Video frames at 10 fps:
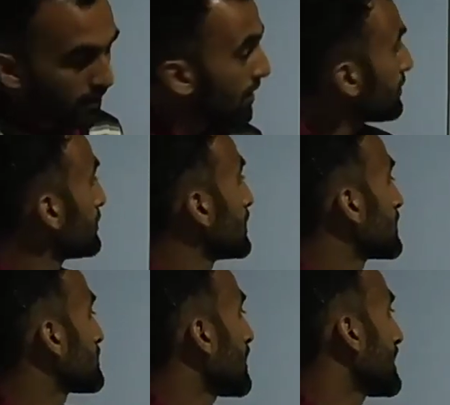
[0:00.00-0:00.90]
of
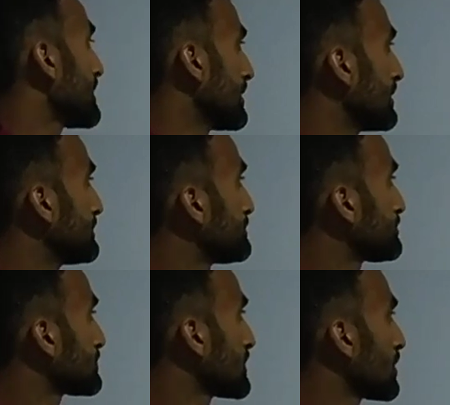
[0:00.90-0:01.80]
triangle.
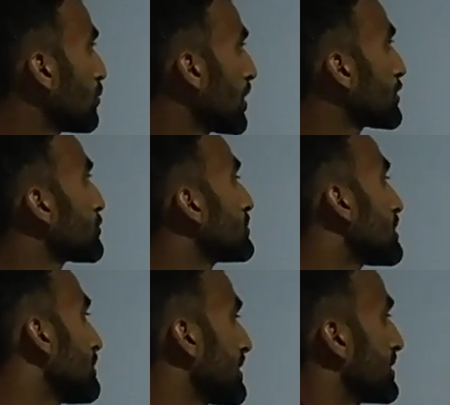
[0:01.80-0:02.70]
1, 2,
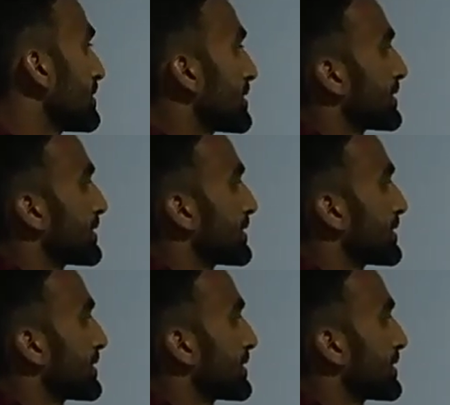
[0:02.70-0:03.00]
3 method.